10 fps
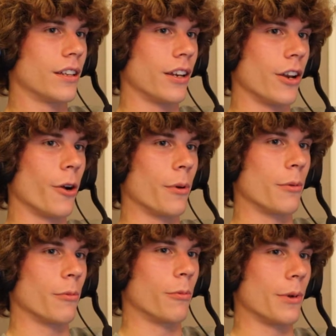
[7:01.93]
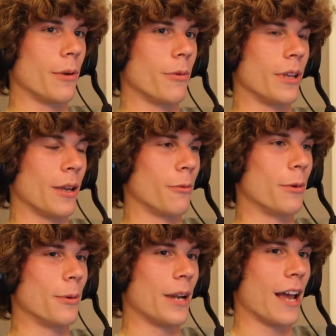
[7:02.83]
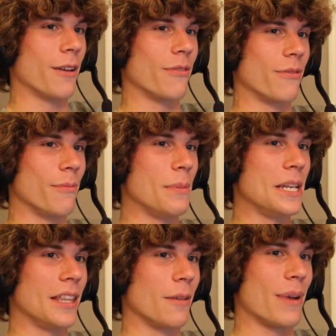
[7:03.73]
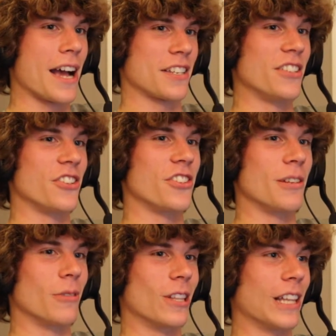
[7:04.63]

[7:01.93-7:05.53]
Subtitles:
no, we would have me in the passenger seat with the